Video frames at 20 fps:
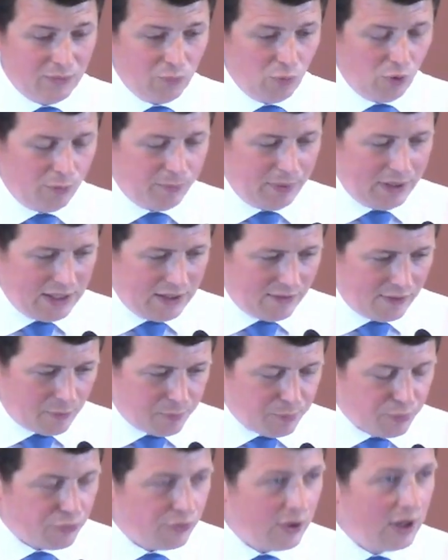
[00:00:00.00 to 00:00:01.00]
will be in the
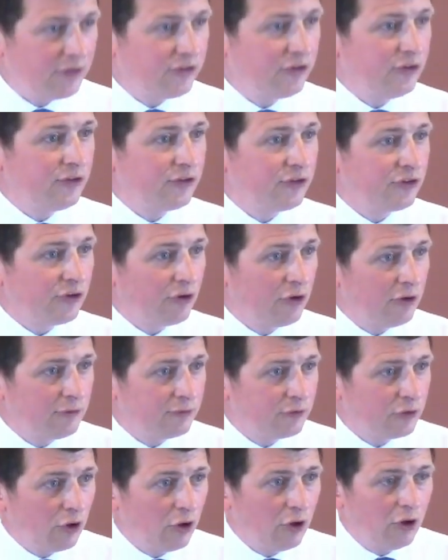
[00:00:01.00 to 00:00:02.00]
presence
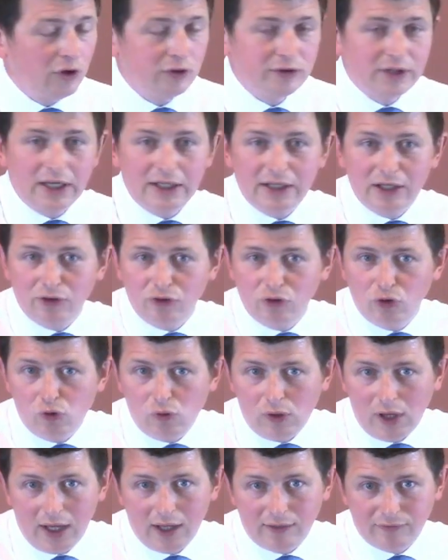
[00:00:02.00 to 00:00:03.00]
of God in a
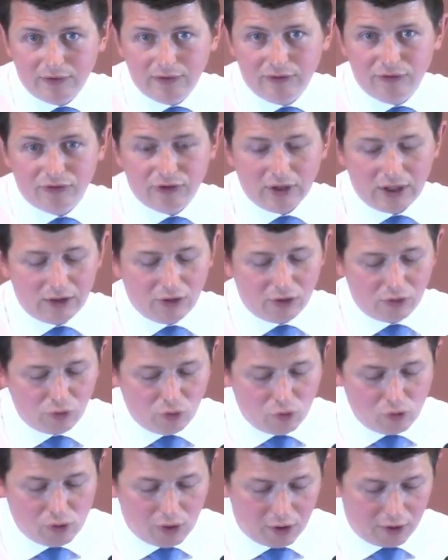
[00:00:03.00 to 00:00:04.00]
new heavens and a
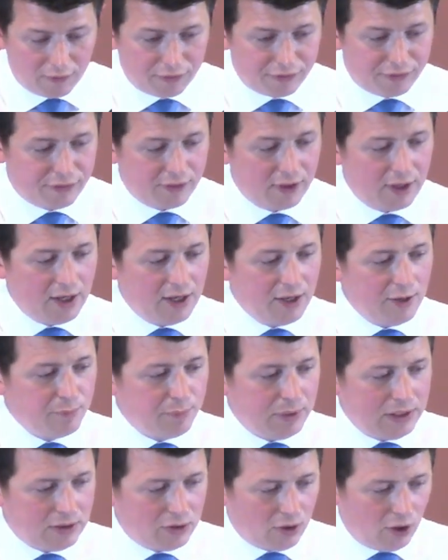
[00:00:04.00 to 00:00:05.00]
new earth
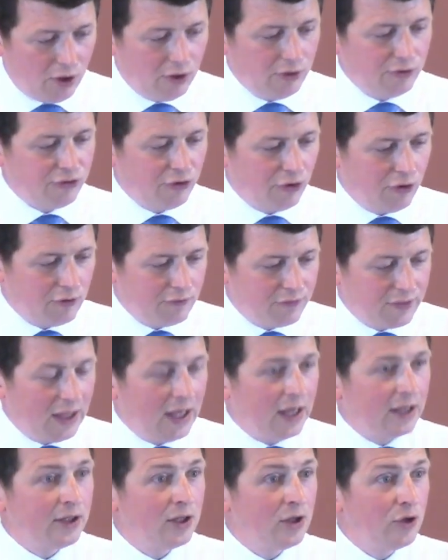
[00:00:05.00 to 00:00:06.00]
because of
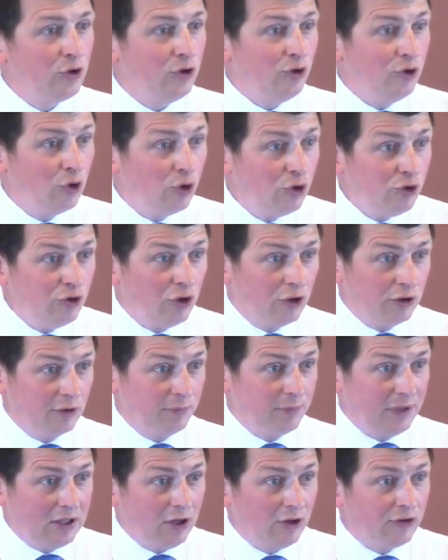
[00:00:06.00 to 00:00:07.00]
that union,
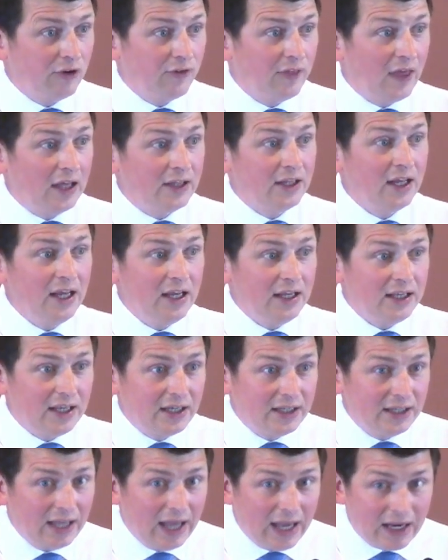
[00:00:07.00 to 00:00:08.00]
because of that
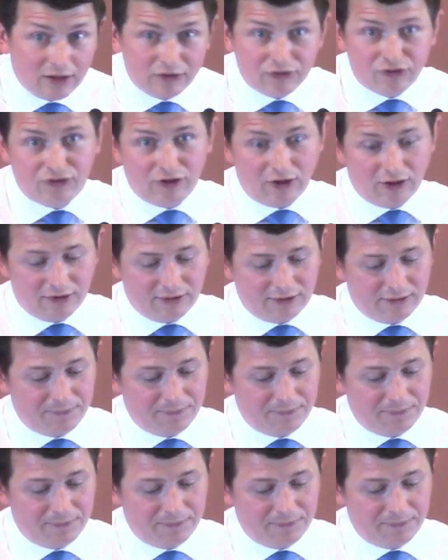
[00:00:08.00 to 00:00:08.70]
connection.